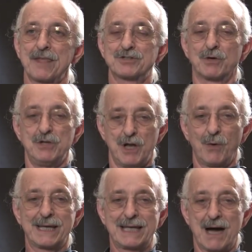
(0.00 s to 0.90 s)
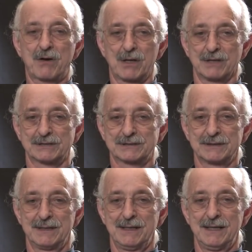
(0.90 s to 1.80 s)
So knowing
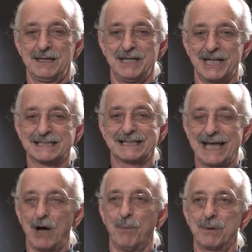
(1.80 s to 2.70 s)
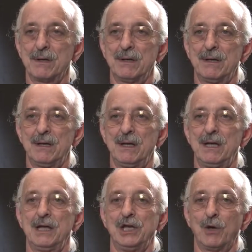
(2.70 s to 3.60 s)
calculus doesn't help.
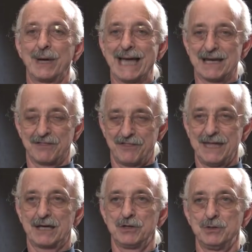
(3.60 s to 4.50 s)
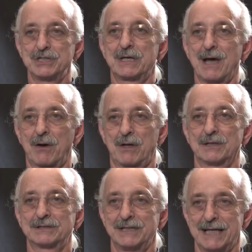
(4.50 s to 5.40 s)
Knowing how to think using
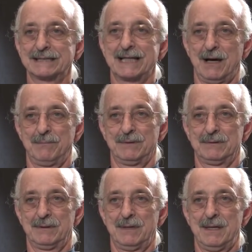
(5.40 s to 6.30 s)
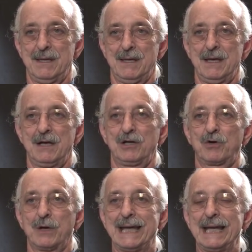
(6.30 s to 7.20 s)
calculus does help.
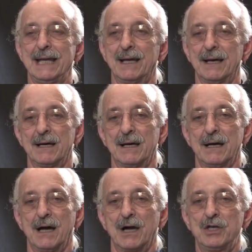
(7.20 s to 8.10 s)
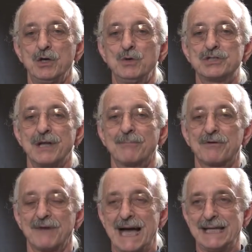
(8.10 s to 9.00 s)
Creating a huge
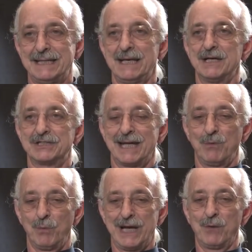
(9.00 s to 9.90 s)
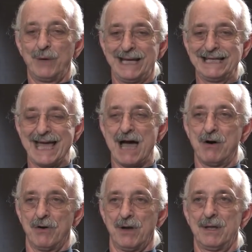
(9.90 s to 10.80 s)
number of ideas and winnowing
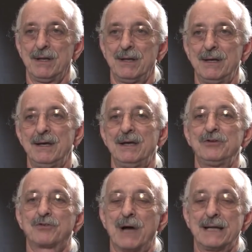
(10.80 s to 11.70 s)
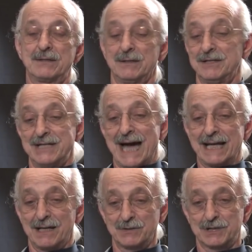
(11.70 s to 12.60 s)
down, trying to
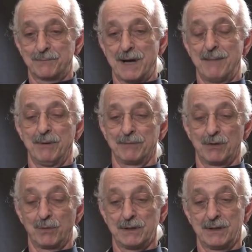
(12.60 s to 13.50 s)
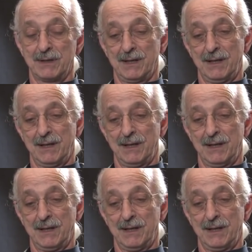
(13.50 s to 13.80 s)
diagnose a problem. You know, when